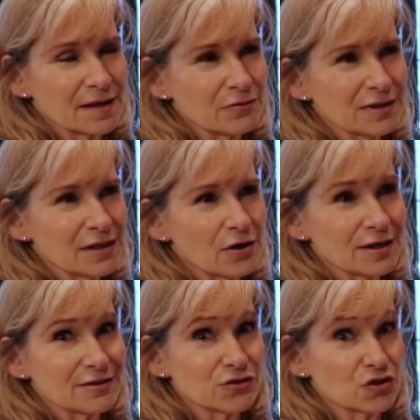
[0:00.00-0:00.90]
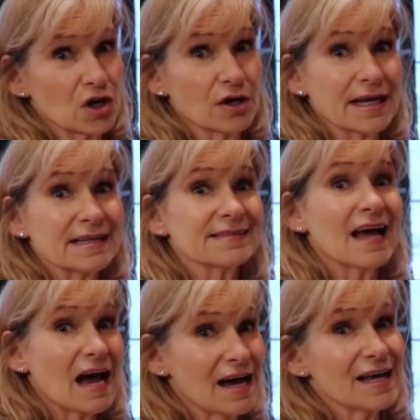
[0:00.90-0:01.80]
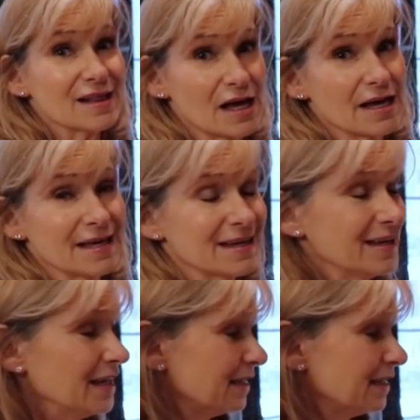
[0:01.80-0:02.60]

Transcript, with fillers: they really aren't as strong as I like.